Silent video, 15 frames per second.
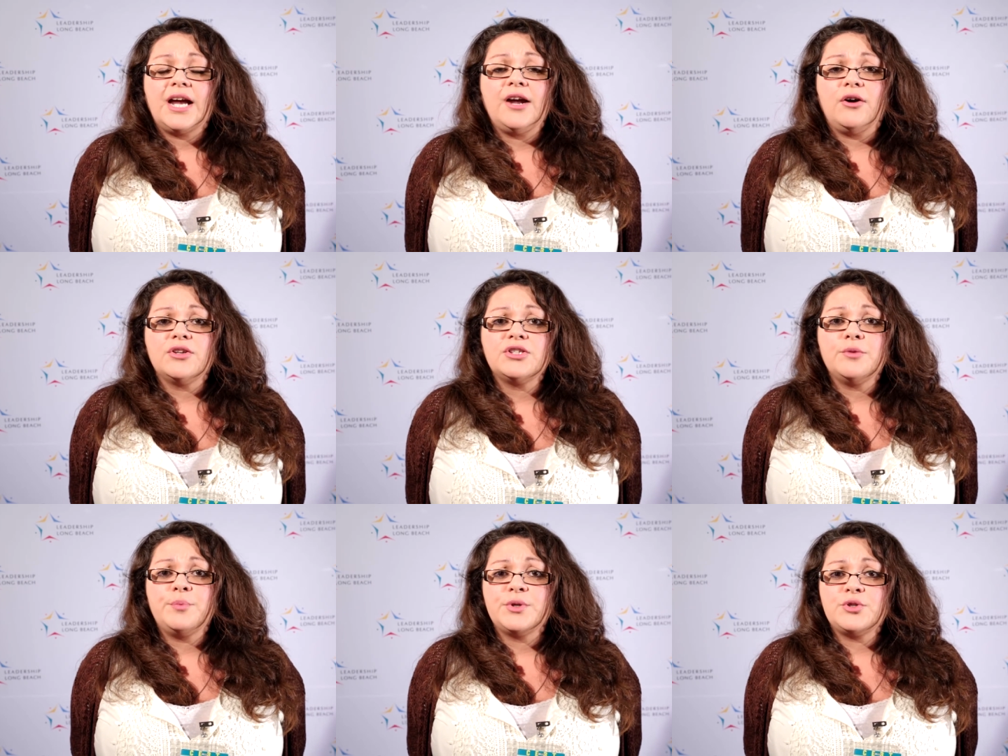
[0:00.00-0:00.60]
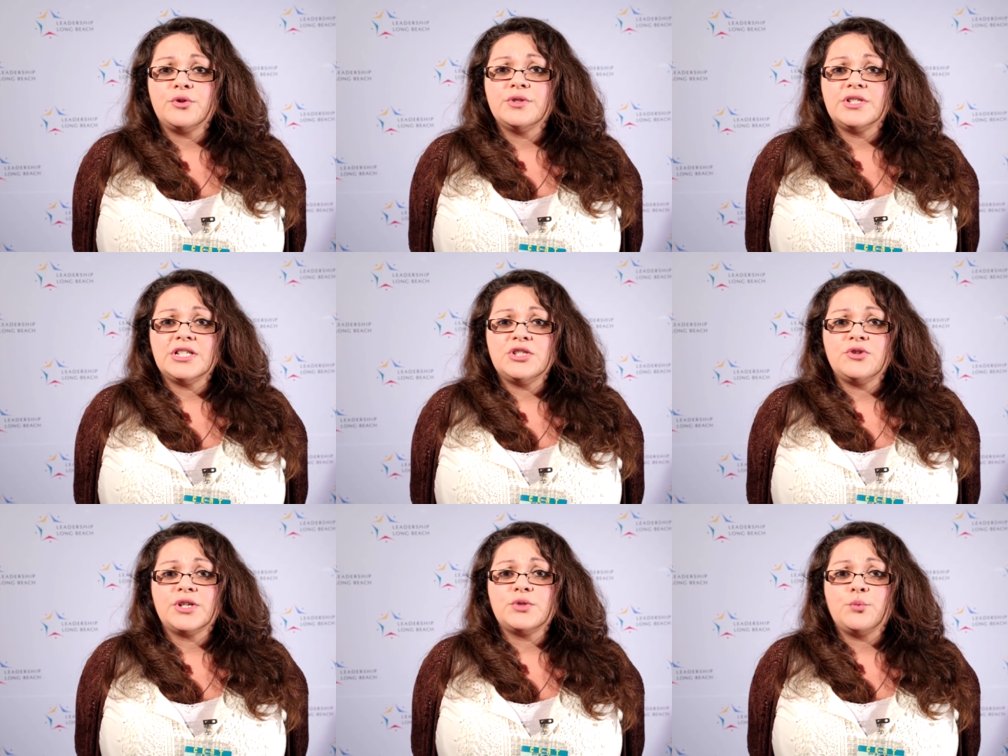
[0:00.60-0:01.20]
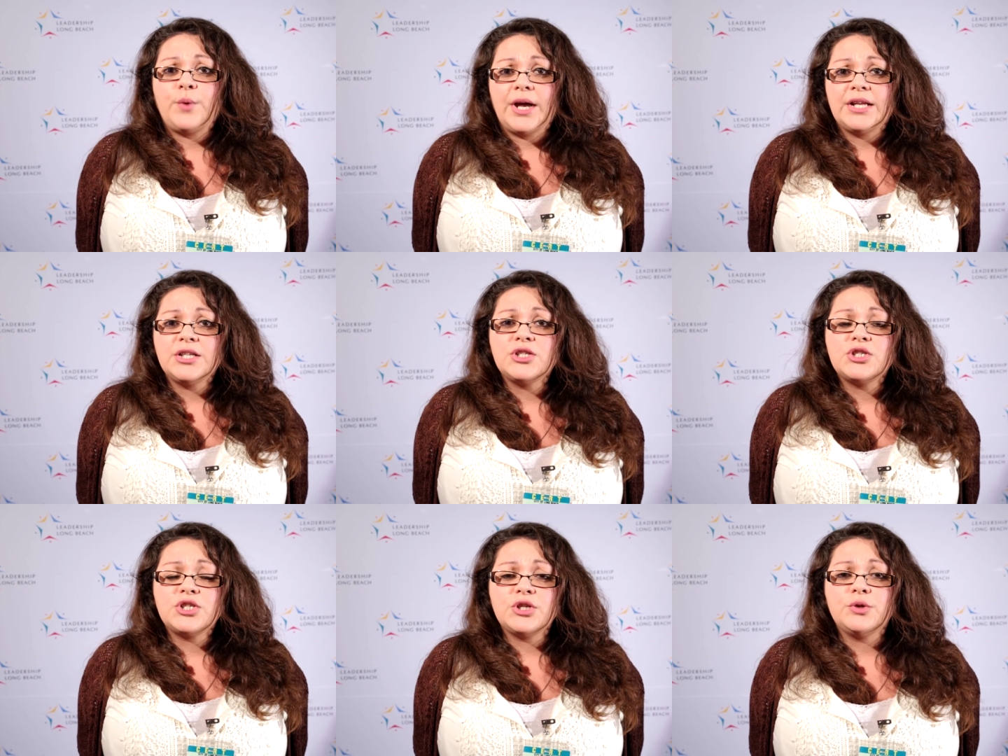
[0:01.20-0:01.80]
I also patrol District
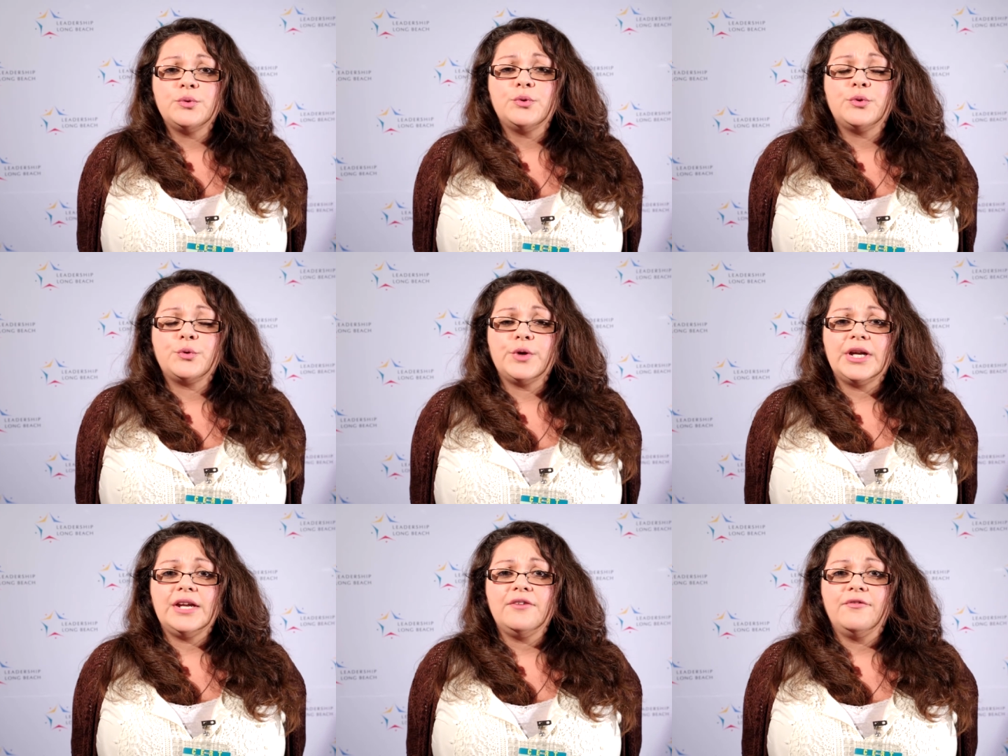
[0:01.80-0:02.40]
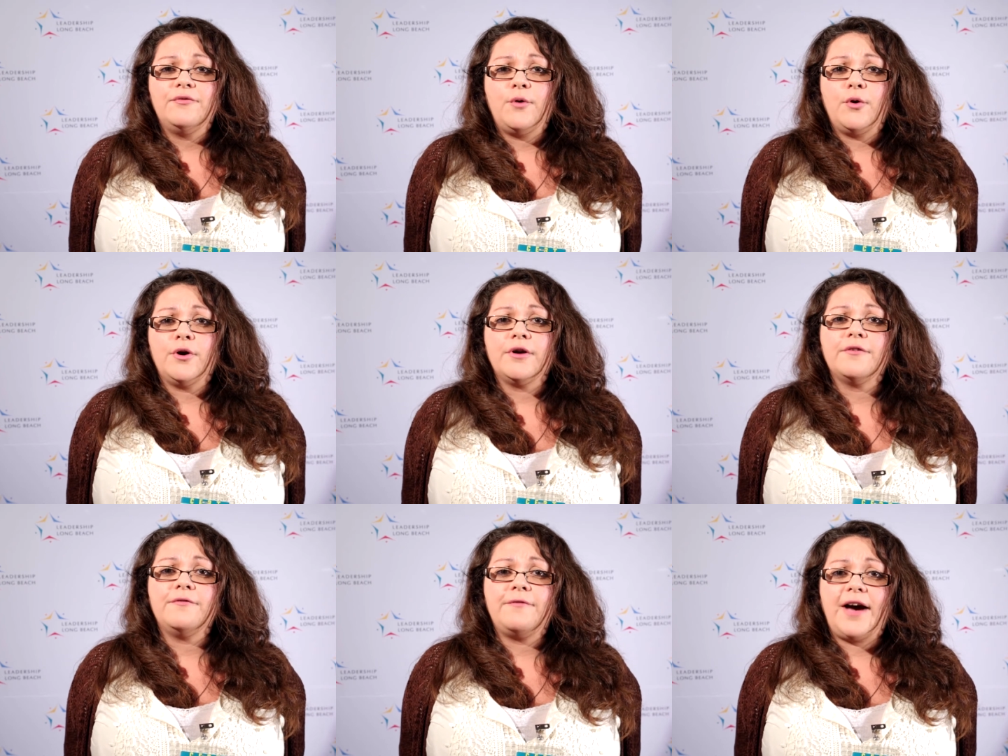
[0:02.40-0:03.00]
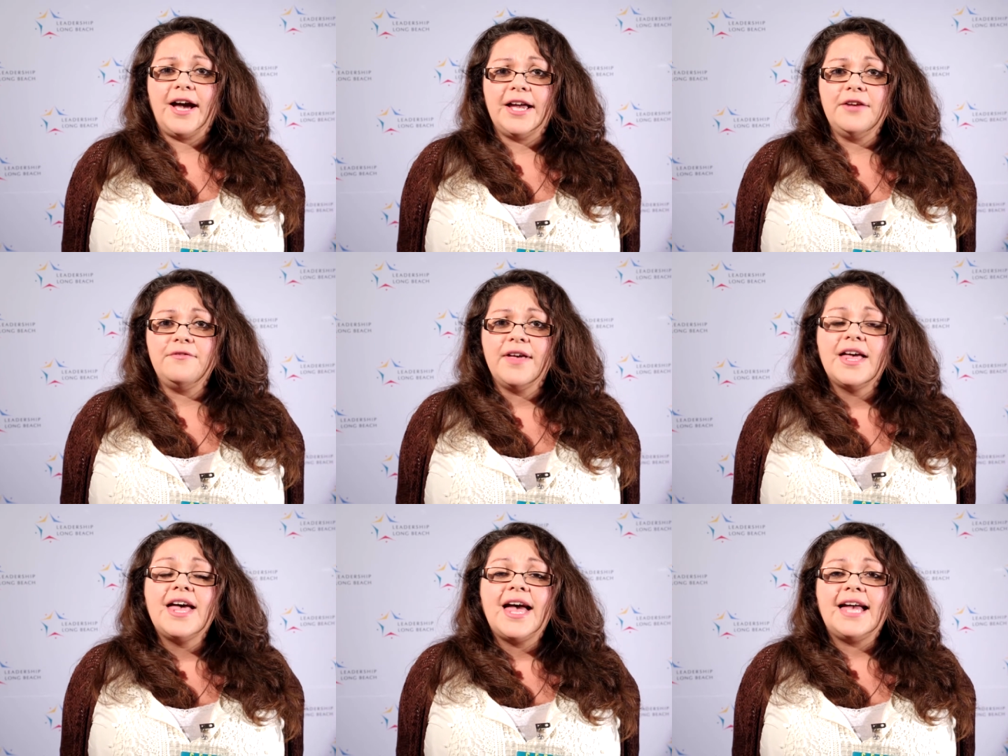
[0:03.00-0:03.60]
one, two, three, four, five,
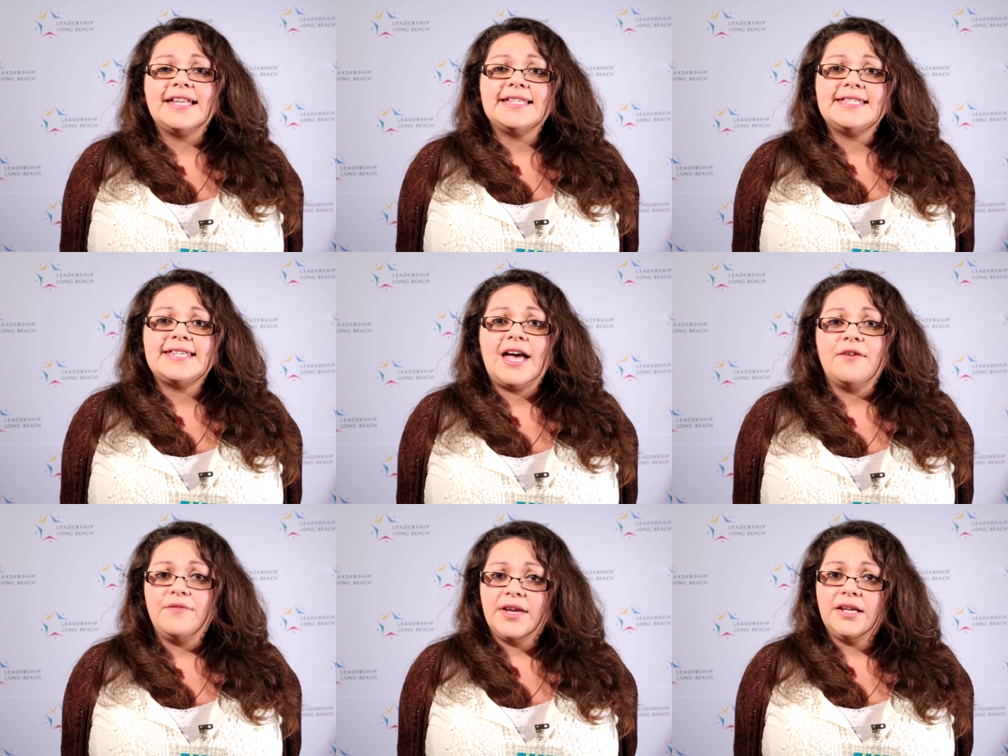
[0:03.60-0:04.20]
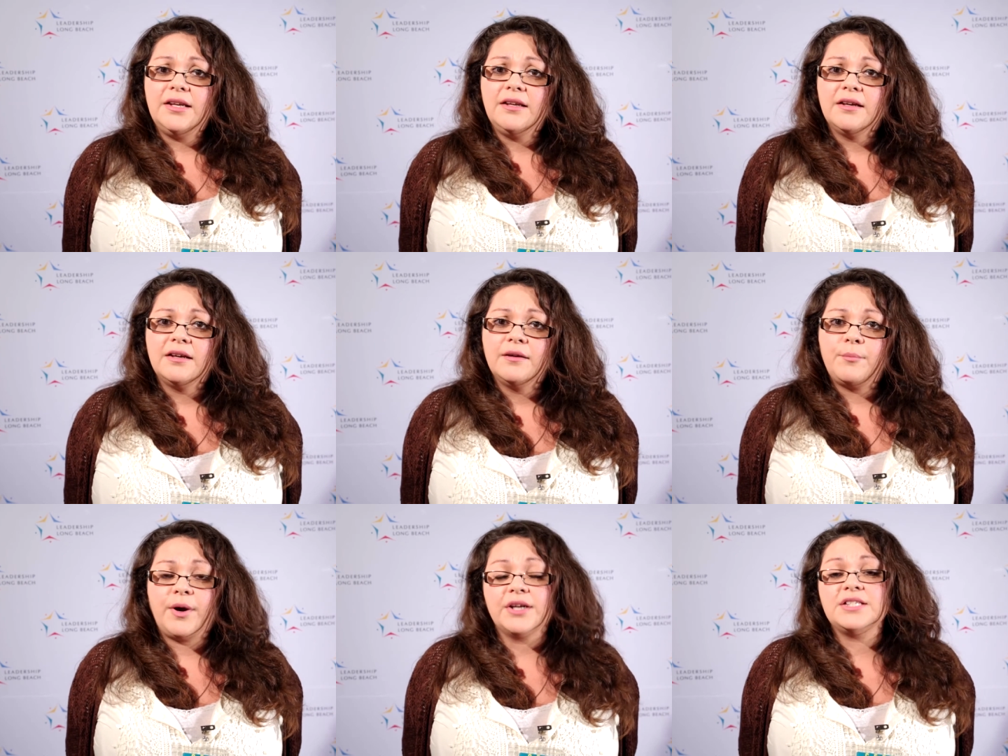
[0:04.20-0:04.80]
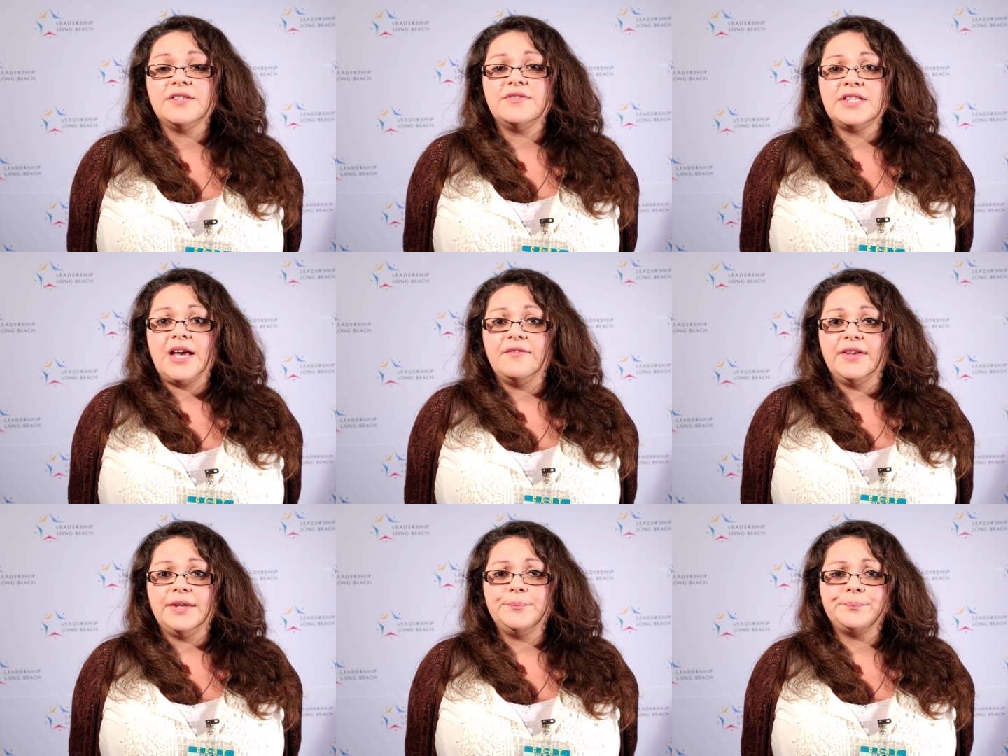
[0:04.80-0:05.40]
and seven, parts of
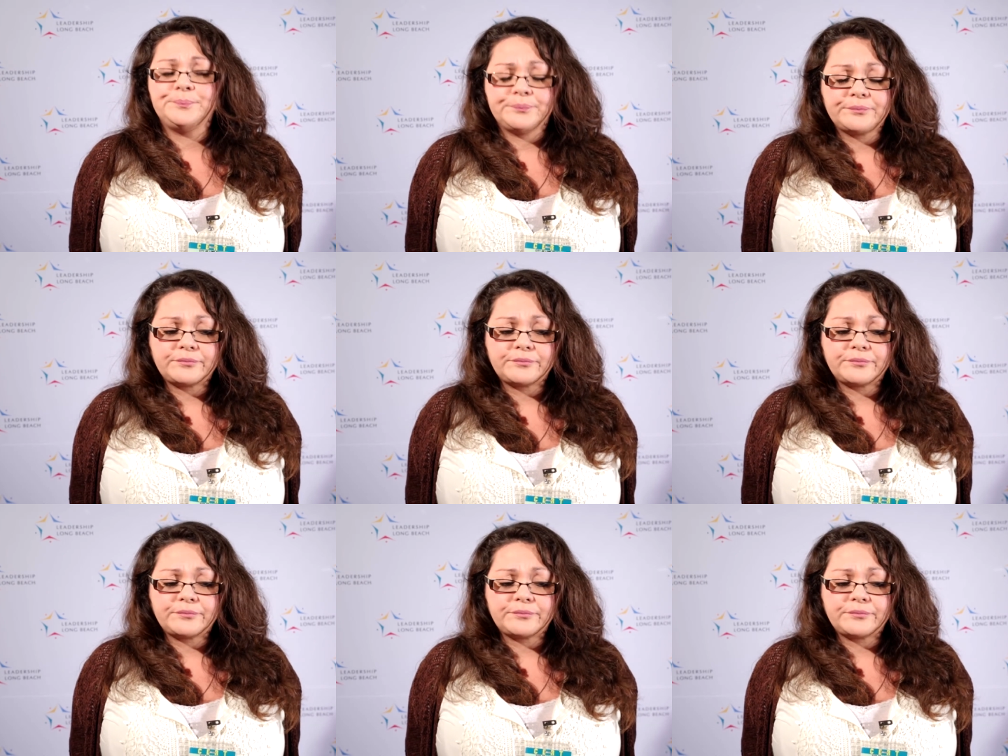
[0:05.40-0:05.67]
seven.